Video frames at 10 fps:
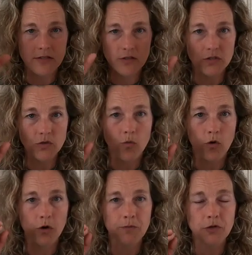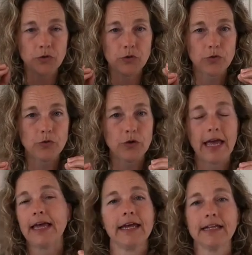They'll swarm you
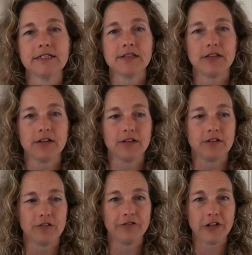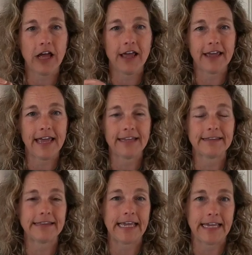and they'll fly
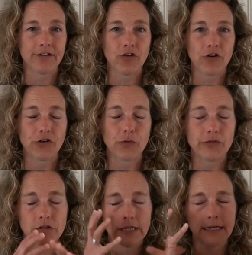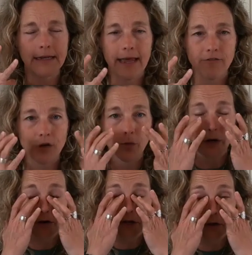and land on you, and they'll land
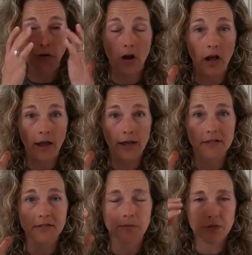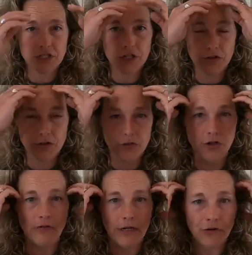everywhere, in your eyes in particular,
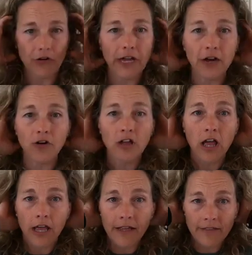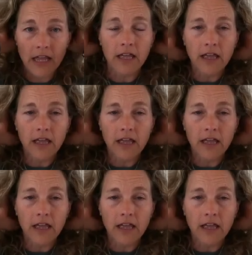around your hairline.